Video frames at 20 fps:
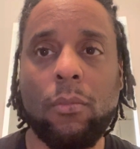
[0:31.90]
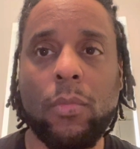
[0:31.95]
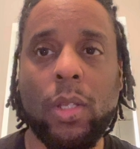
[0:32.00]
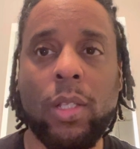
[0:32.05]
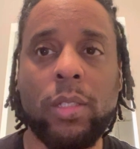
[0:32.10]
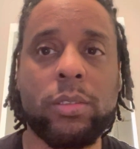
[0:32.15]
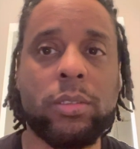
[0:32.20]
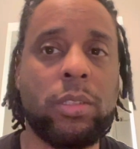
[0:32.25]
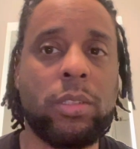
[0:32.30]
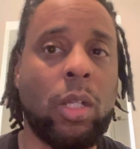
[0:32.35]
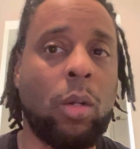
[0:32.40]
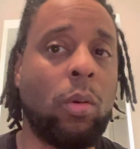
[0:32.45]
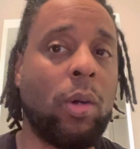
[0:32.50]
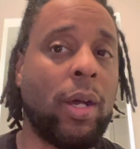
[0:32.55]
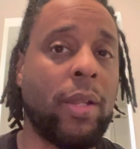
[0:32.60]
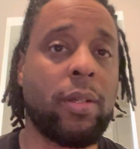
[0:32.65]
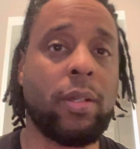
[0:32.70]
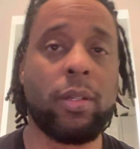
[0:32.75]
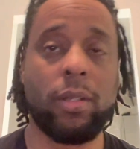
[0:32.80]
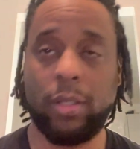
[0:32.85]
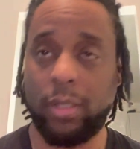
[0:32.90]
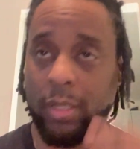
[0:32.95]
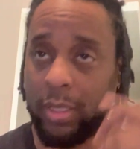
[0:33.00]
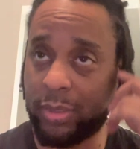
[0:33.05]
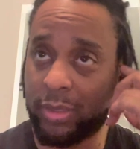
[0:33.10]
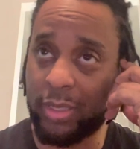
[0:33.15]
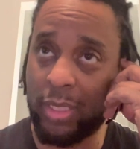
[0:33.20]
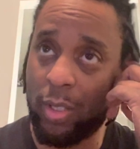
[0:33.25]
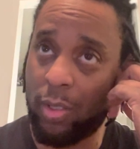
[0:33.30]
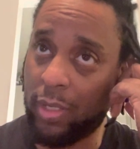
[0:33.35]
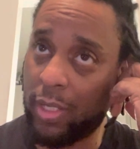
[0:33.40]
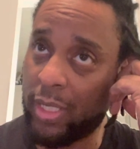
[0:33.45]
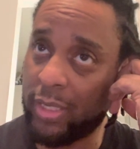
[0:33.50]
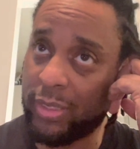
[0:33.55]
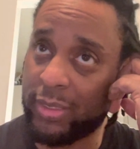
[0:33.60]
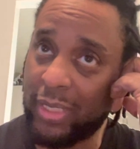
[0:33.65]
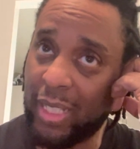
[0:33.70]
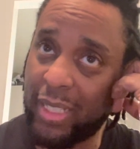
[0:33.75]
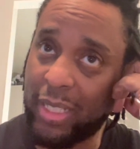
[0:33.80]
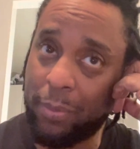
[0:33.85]
It's nothing
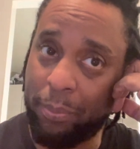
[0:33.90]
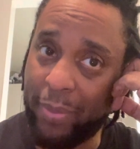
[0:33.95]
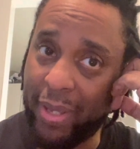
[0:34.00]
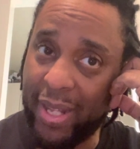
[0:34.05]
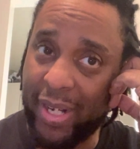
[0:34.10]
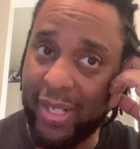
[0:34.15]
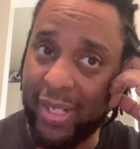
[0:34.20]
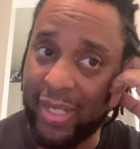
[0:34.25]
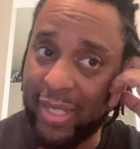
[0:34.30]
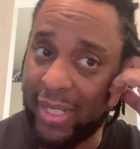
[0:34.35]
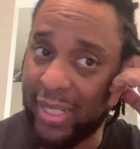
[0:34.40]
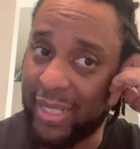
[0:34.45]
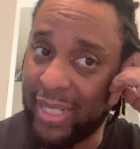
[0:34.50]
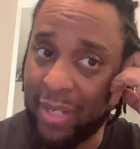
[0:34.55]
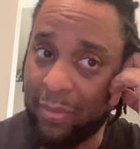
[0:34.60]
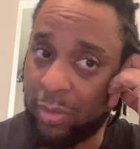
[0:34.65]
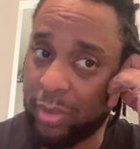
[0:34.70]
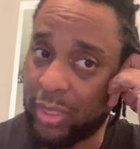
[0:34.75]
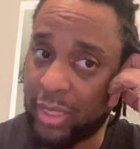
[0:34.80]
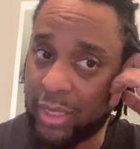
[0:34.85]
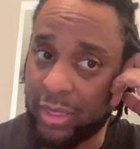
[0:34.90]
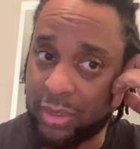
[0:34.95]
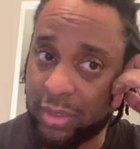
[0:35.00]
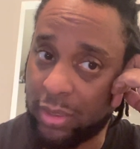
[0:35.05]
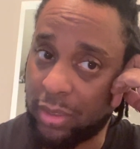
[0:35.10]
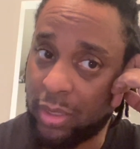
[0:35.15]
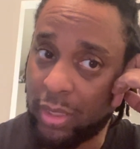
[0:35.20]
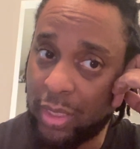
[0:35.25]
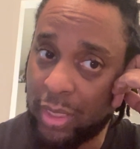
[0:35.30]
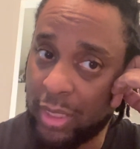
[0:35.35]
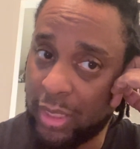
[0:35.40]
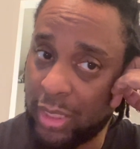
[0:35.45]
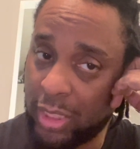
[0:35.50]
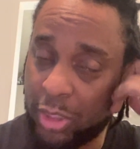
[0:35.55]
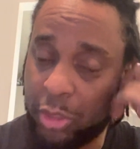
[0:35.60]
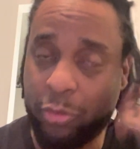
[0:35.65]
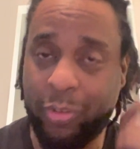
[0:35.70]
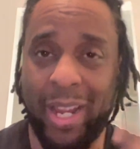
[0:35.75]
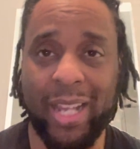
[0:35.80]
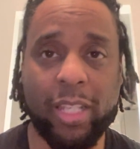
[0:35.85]
better than the devil than to
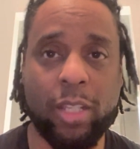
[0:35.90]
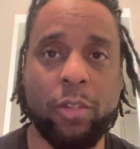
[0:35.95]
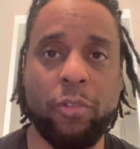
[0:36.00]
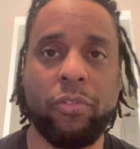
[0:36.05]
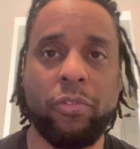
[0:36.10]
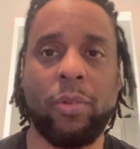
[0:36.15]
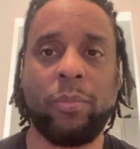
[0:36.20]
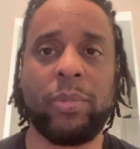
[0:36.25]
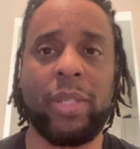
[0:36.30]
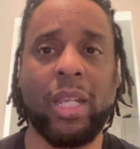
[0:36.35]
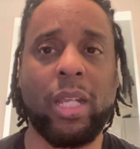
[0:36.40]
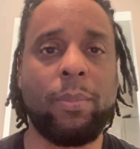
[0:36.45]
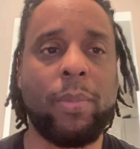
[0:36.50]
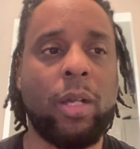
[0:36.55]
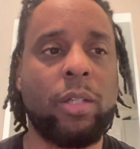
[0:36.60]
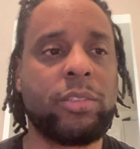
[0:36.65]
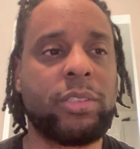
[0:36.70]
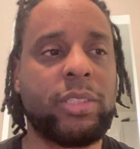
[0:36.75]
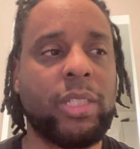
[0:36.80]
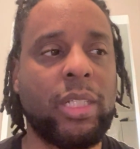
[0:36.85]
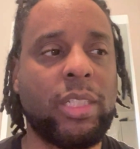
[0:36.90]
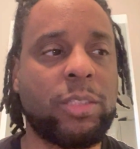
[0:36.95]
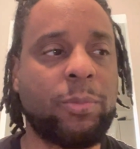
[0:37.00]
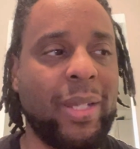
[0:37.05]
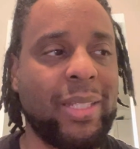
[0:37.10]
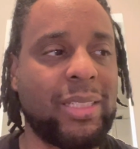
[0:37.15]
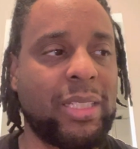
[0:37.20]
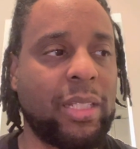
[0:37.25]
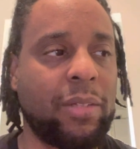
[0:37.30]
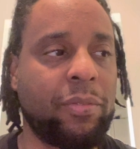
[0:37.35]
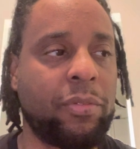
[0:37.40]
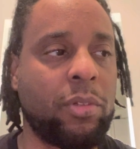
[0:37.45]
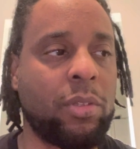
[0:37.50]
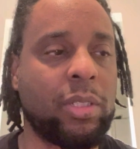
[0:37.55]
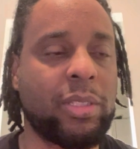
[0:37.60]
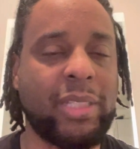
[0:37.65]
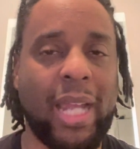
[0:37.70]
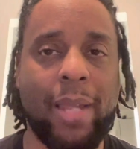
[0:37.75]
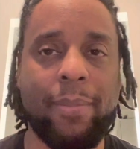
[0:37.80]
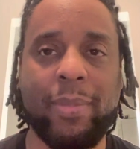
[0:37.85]
distract you from thinking about Jesus, especially if you're the
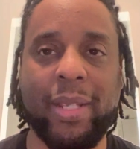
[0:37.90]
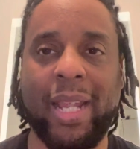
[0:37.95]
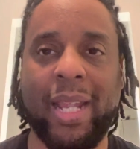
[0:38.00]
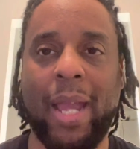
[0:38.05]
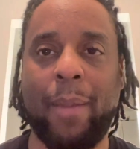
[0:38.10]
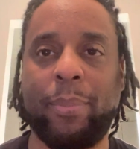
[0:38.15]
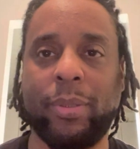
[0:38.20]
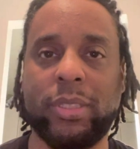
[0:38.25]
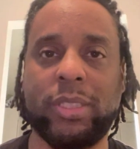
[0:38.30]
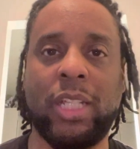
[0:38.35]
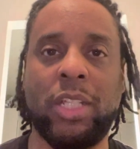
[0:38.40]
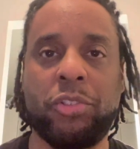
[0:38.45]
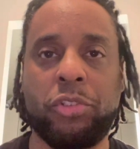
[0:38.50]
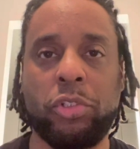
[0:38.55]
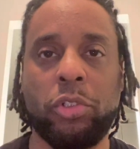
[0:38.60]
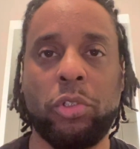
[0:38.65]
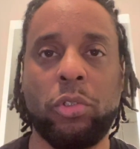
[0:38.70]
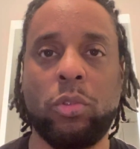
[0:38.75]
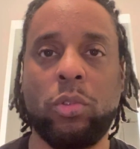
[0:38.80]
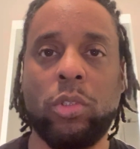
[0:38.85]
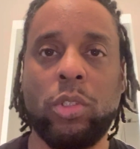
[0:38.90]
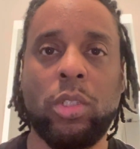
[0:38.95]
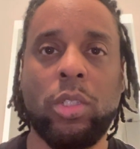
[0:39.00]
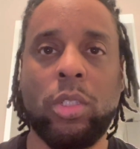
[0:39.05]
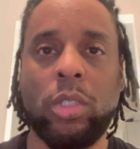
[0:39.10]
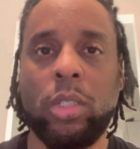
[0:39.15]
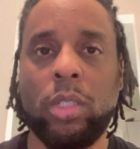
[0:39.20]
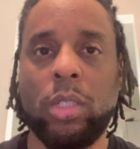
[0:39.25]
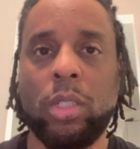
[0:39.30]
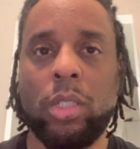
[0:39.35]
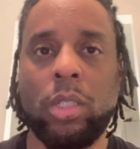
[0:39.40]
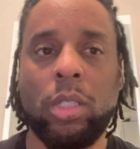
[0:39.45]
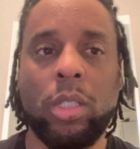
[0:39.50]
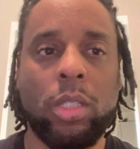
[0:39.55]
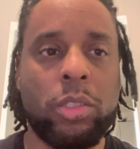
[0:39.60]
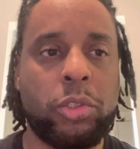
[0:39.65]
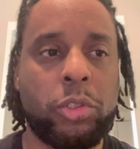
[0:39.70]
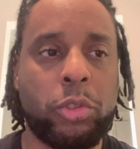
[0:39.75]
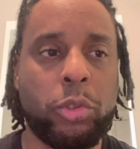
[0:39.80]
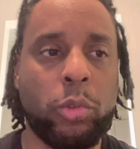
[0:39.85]
type that got potential
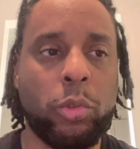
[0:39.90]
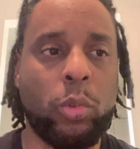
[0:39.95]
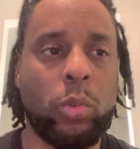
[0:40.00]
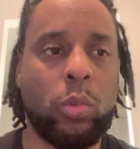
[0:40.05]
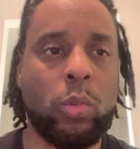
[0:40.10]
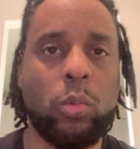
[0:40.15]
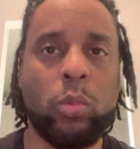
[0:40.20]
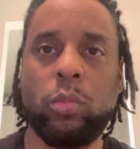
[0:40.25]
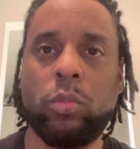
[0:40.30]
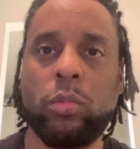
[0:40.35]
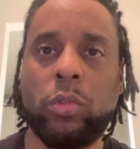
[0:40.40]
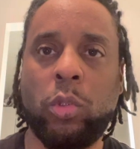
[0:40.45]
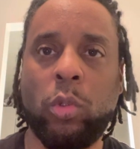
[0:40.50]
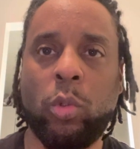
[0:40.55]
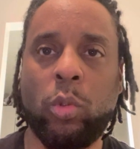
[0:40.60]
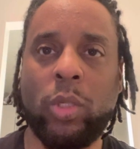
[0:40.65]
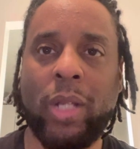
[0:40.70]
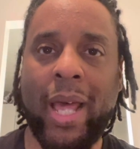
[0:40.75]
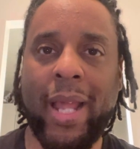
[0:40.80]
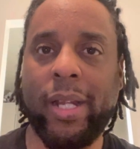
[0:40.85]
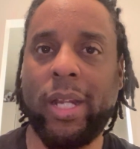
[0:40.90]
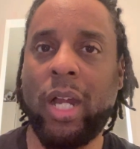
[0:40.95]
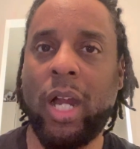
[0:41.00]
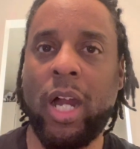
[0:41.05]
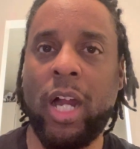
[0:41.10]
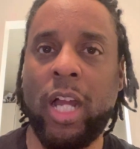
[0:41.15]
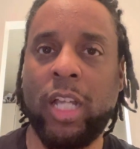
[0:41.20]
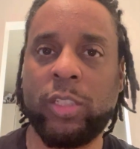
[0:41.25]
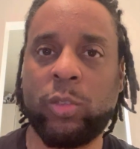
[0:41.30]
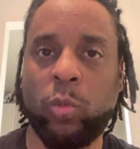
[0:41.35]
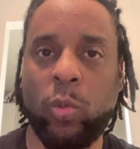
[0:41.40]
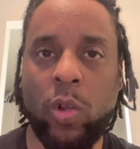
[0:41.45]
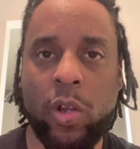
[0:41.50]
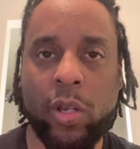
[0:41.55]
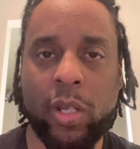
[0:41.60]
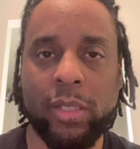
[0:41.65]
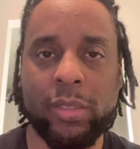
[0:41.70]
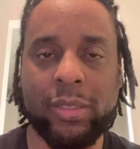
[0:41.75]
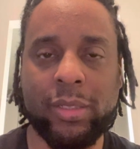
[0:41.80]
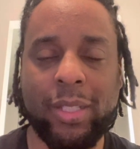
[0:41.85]
to do a lot of God's
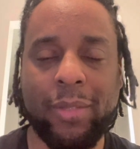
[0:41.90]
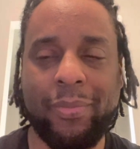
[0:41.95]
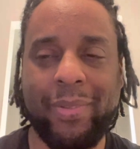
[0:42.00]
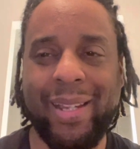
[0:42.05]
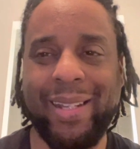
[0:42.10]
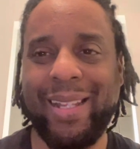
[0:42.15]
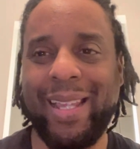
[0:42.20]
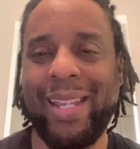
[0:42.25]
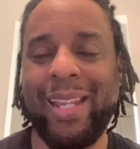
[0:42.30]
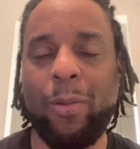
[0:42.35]
work and stuff like that.